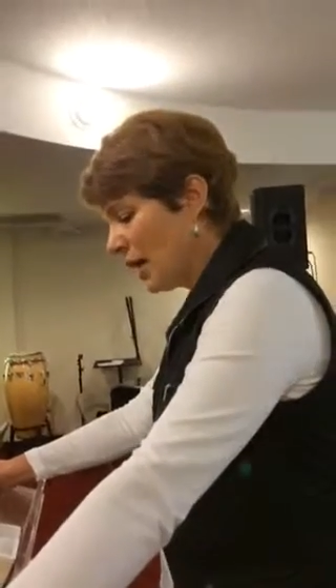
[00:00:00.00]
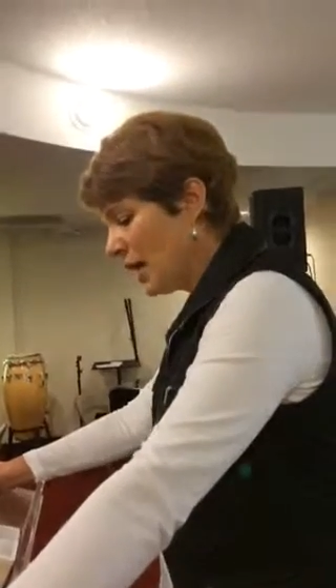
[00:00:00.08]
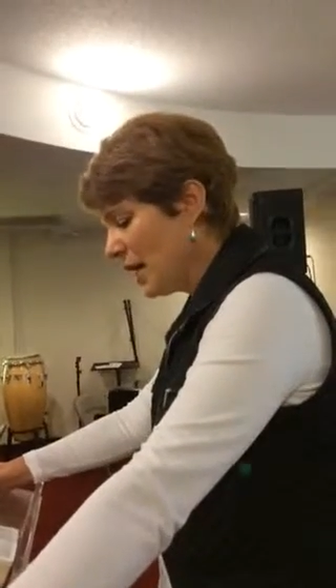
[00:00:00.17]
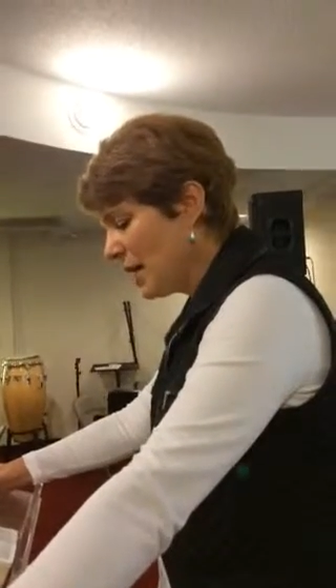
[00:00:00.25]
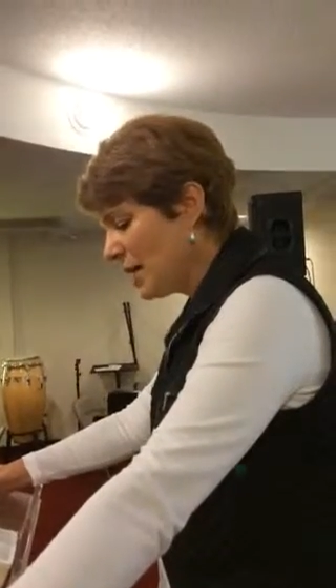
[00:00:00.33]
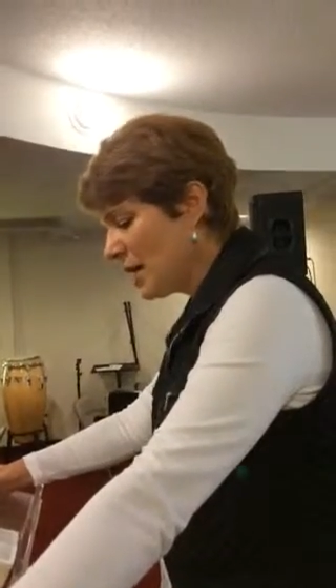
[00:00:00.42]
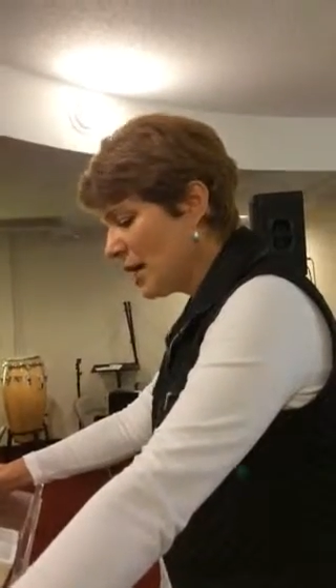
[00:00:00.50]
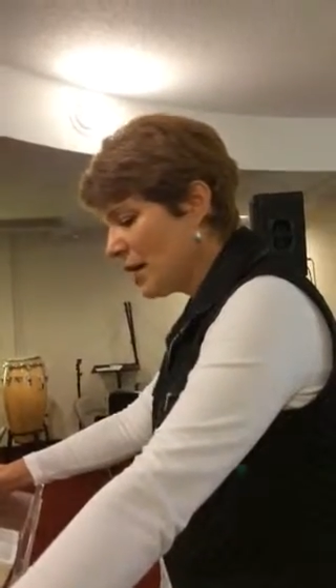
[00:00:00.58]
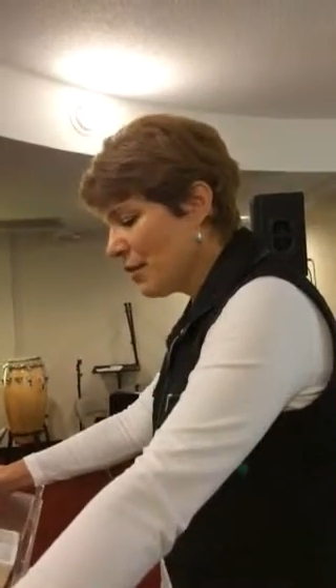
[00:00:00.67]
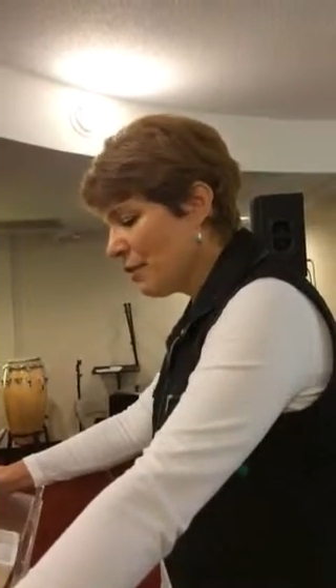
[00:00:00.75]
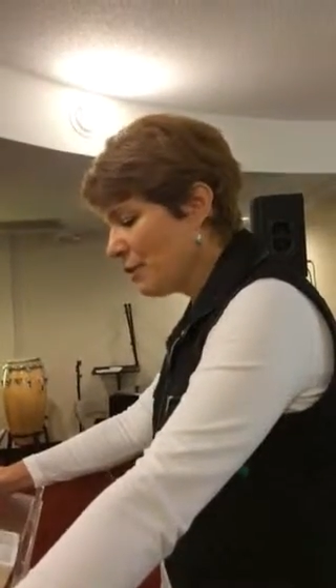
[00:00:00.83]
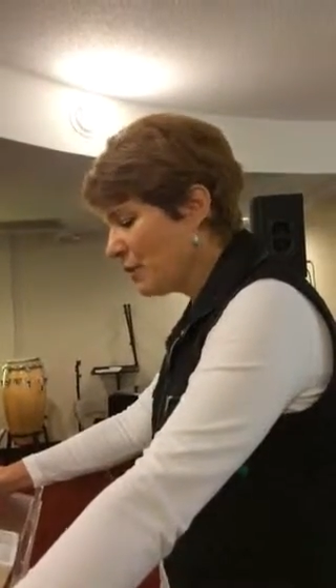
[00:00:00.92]

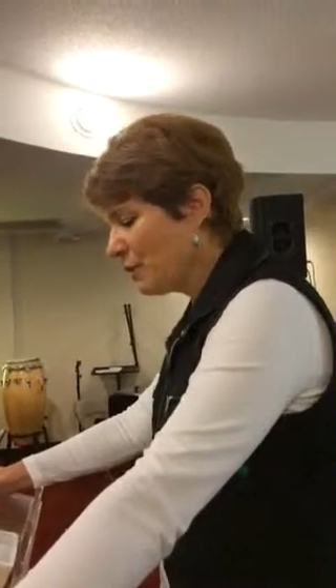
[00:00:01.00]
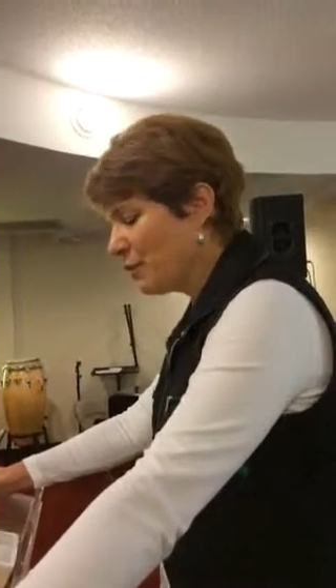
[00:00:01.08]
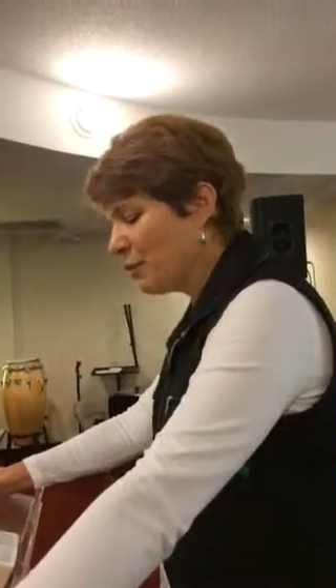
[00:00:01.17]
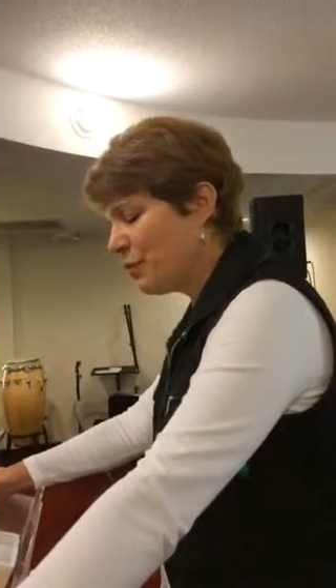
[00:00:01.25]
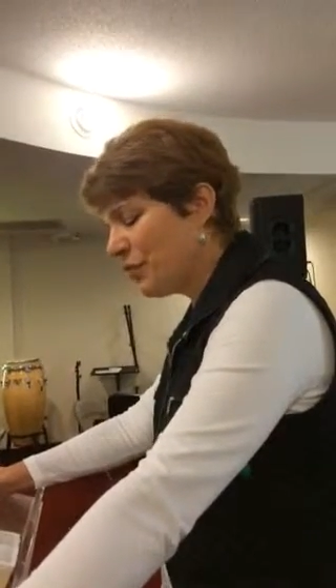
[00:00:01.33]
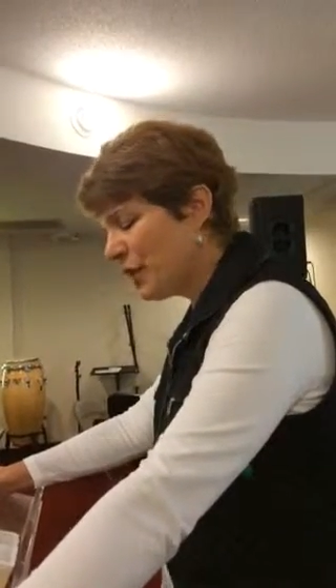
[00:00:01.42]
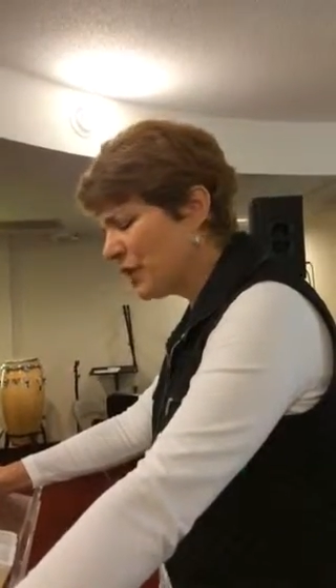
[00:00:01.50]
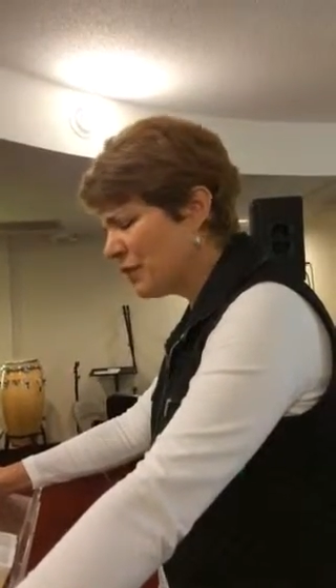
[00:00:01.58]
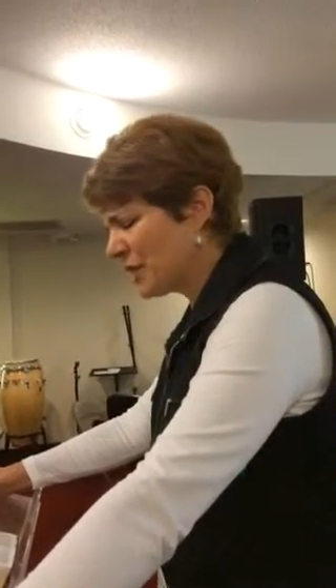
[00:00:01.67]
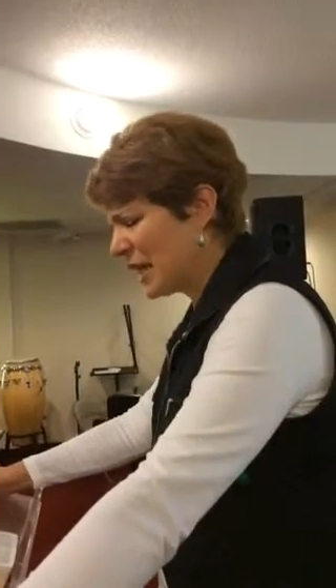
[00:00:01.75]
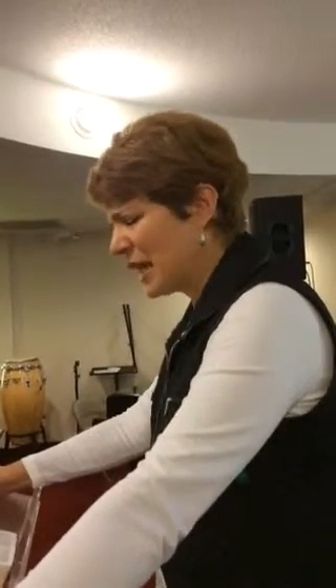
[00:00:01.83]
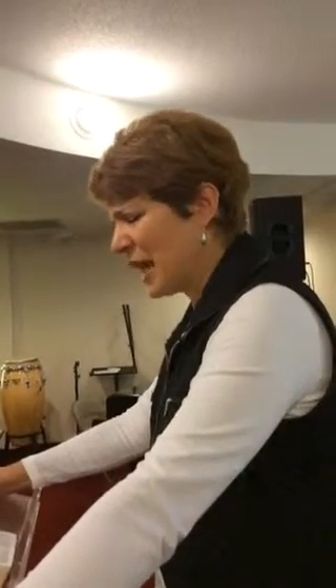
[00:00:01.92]
uh, filled
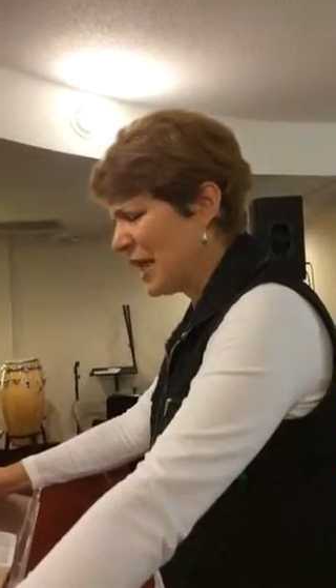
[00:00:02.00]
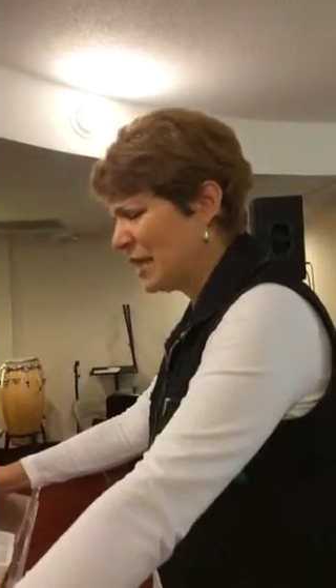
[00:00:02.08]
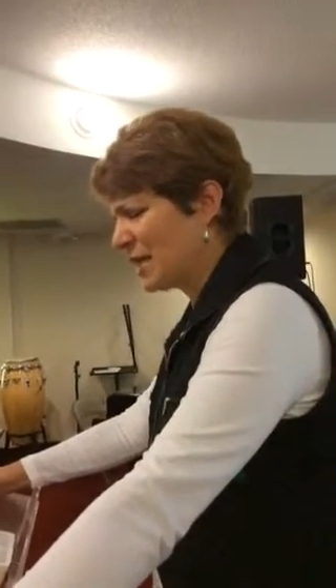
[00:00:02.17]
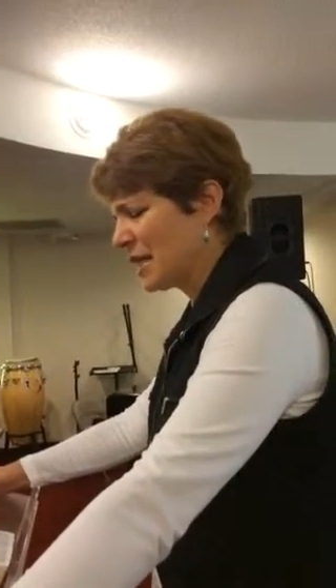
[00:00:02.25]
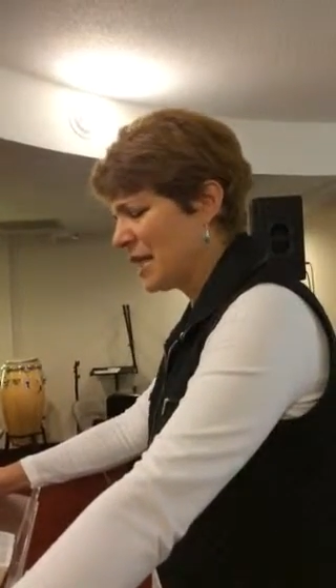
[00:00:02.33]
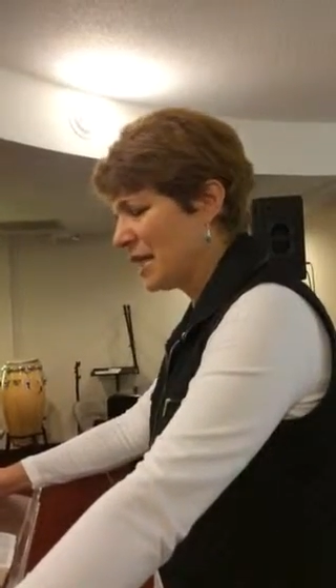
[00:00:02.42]
with the hate